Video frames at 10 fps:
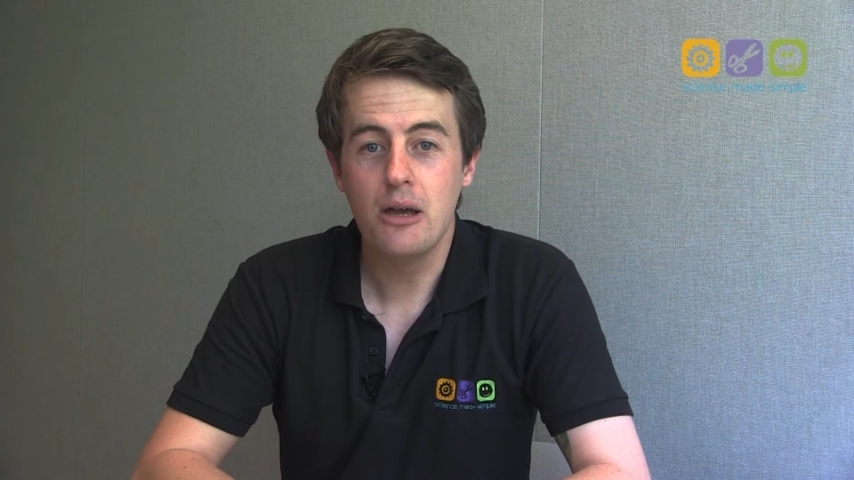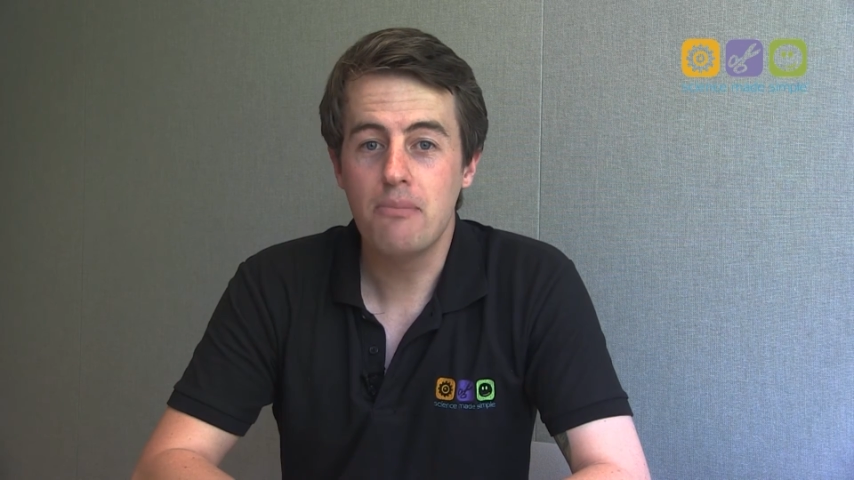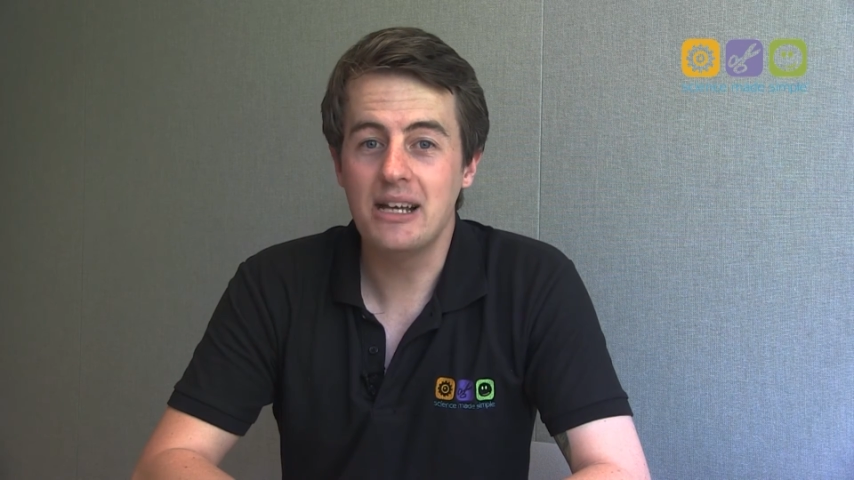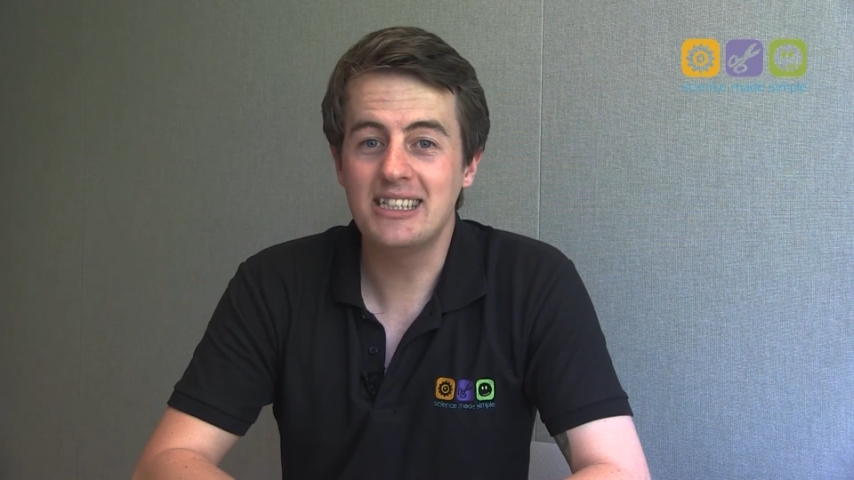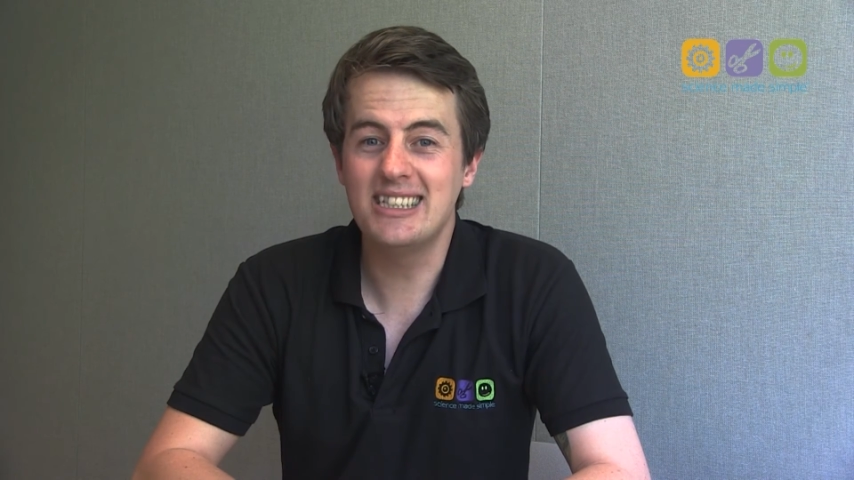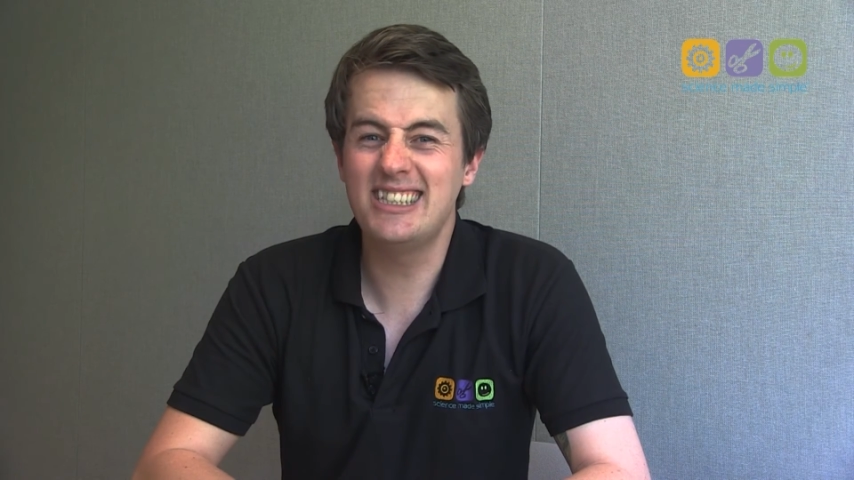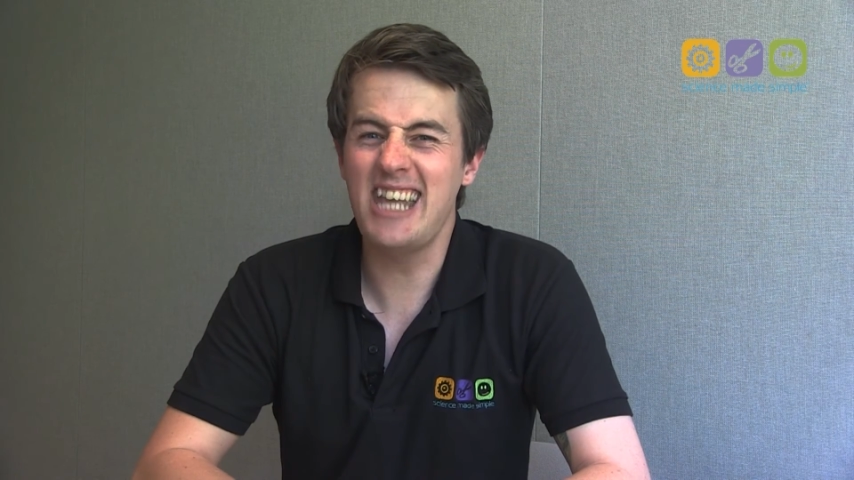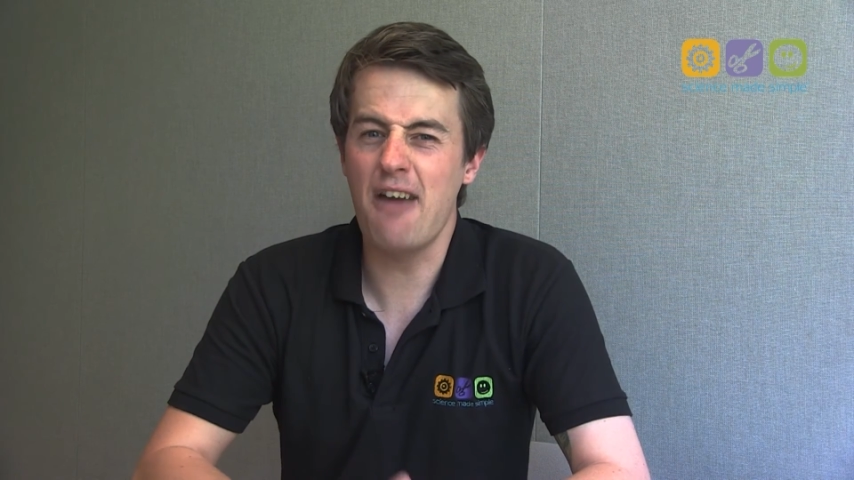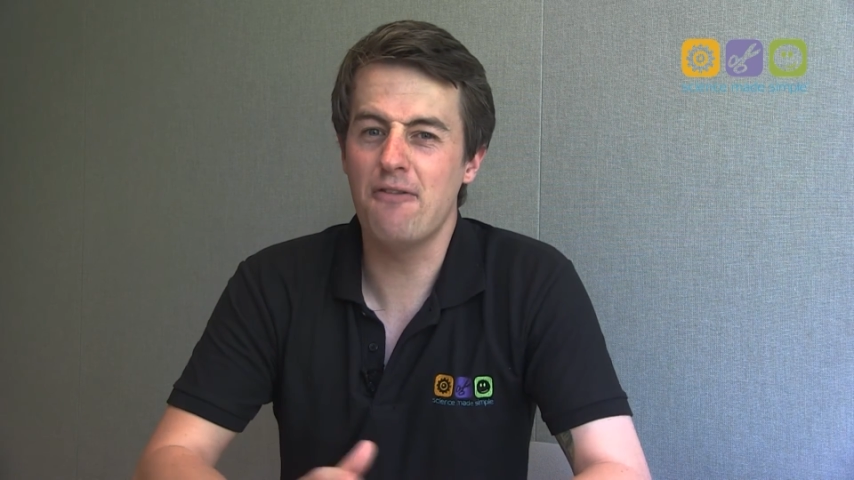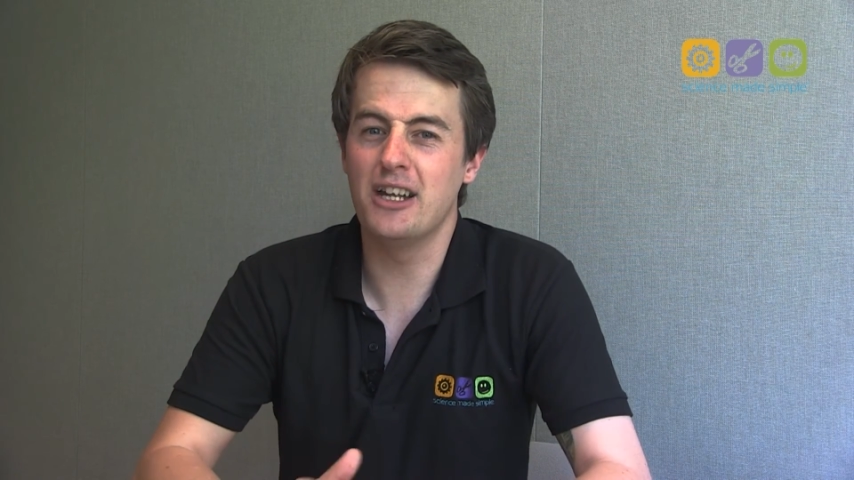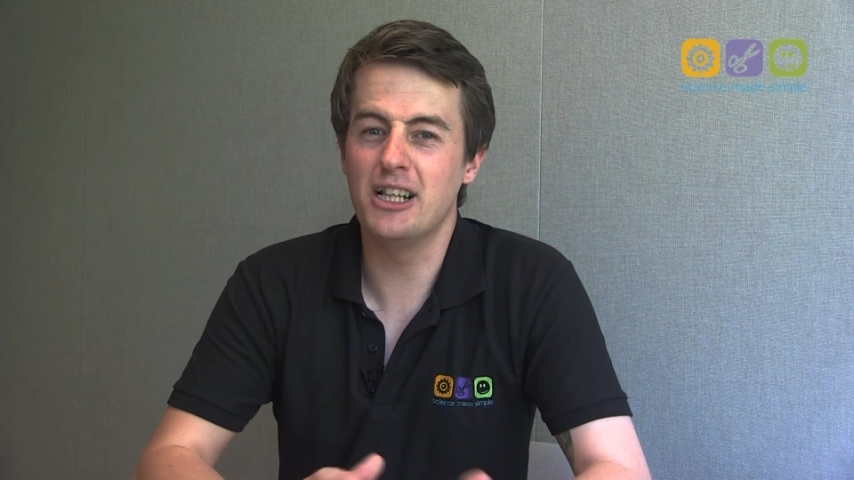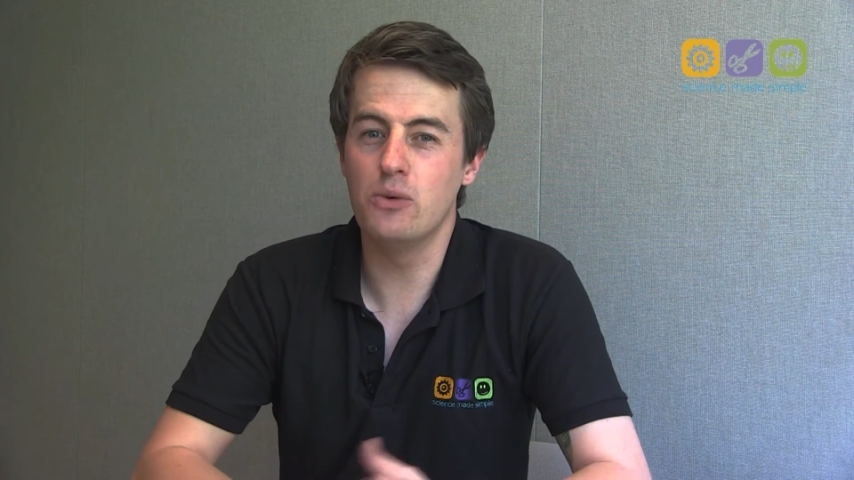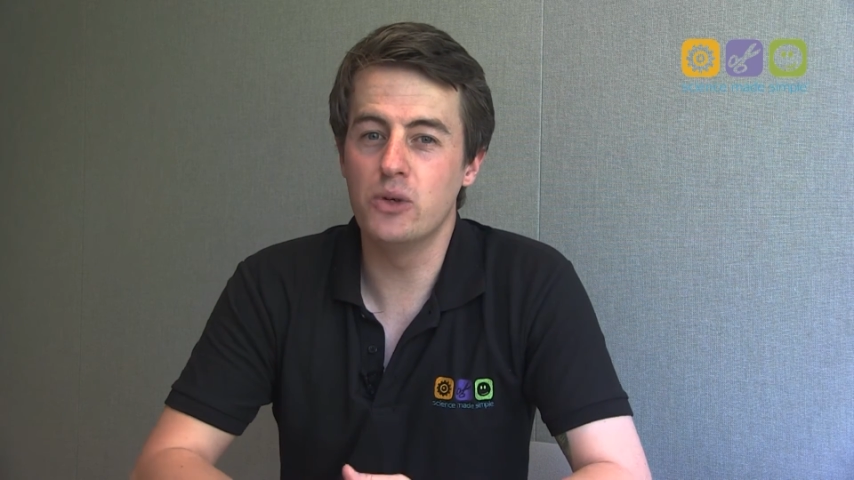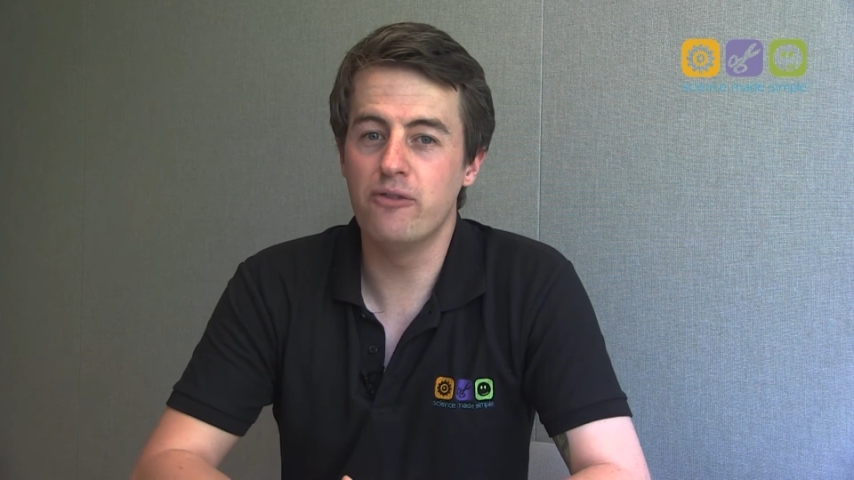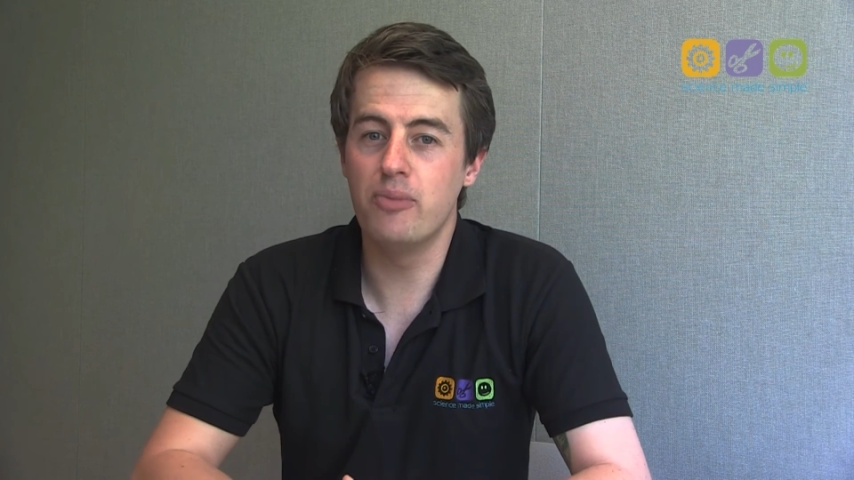but it definitely wouldn't